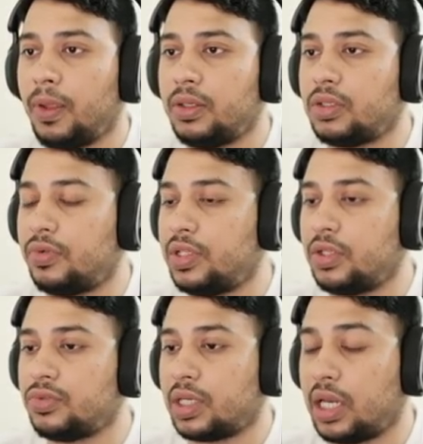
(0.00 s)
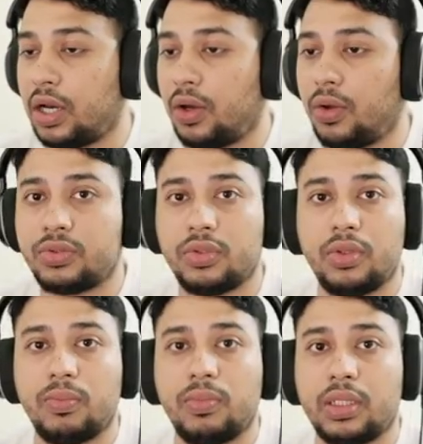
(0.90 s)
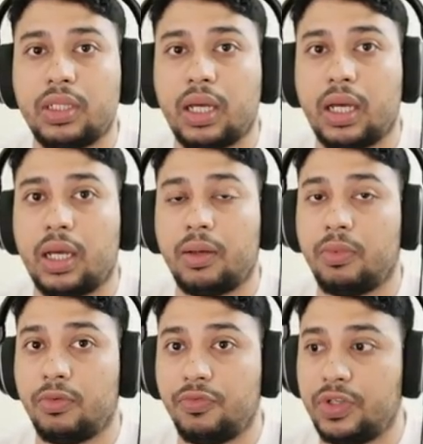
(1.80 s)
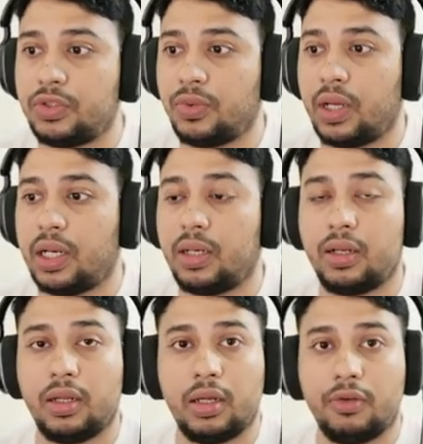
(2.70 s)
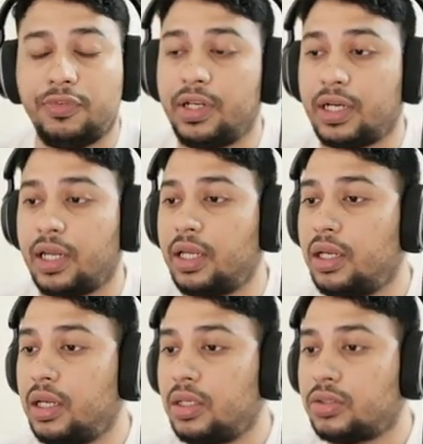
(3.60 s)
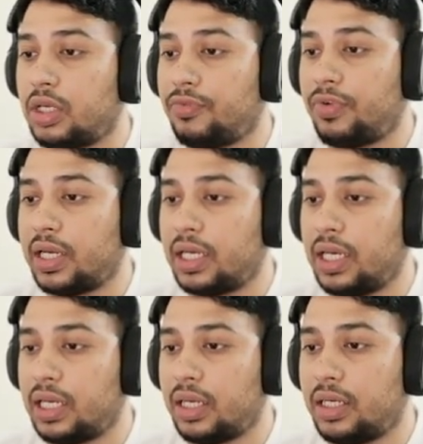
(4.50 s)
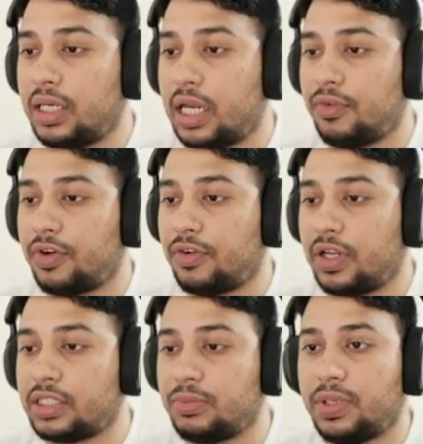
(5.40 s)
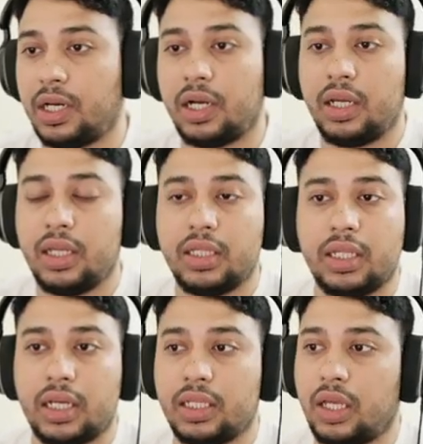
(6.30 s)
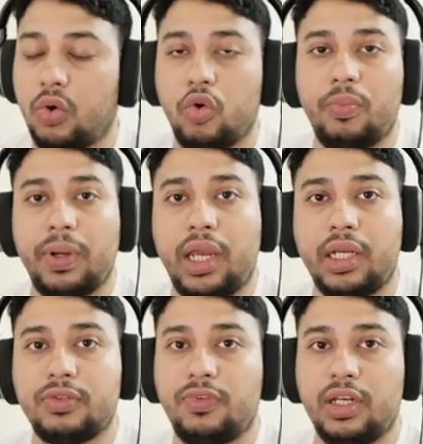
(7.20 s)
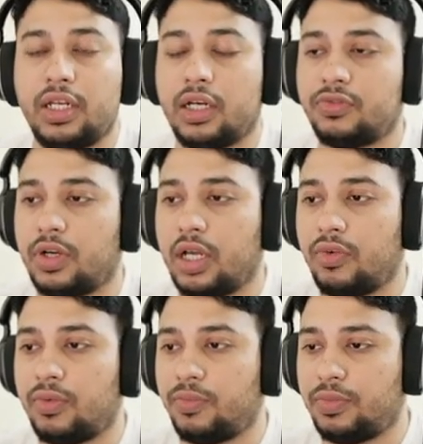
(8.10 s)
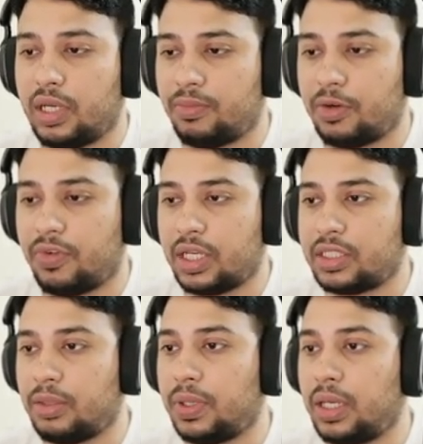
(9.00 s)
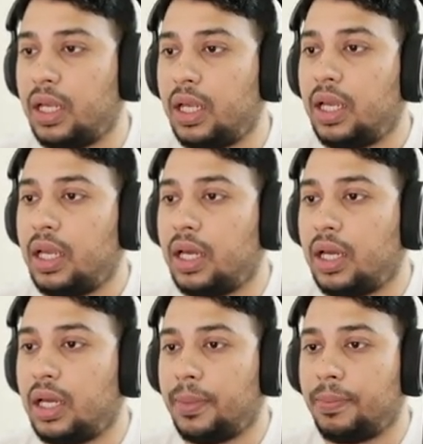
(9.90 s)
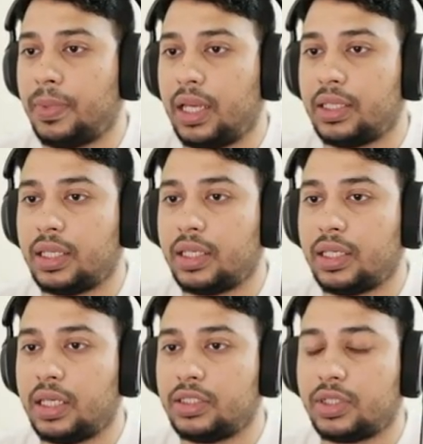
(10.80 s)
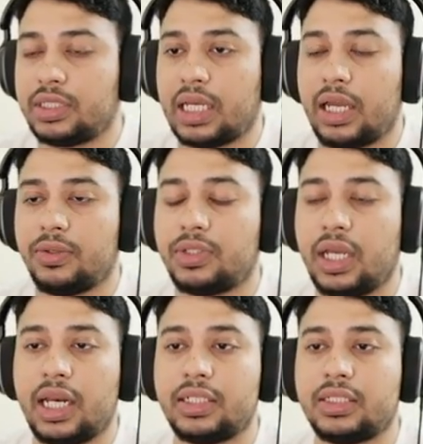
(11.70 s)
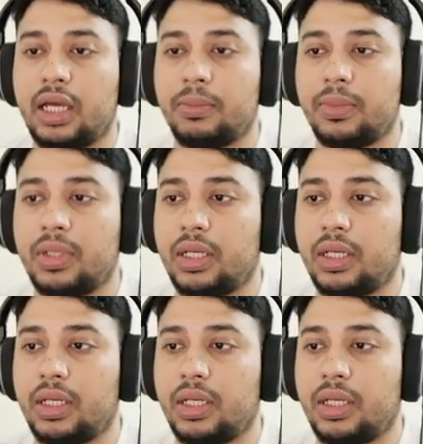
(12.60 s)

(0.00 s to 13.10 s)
so everything is working, and also the visual filtering. So if I click Denver flagship here, then the whole page filters for Denver flagship. And then, as you can see, I also added some